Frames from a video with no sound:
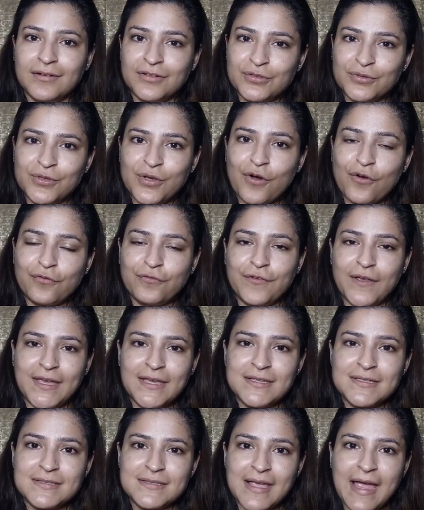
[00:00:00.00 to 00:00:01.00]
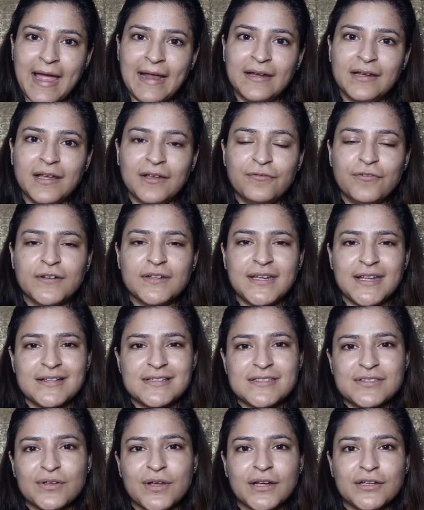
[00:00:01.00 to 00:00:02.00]
to your face, and if it
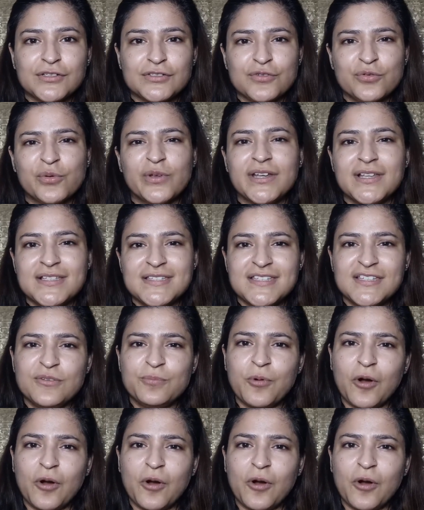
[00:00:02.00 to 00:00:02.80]
tends to get too greasy,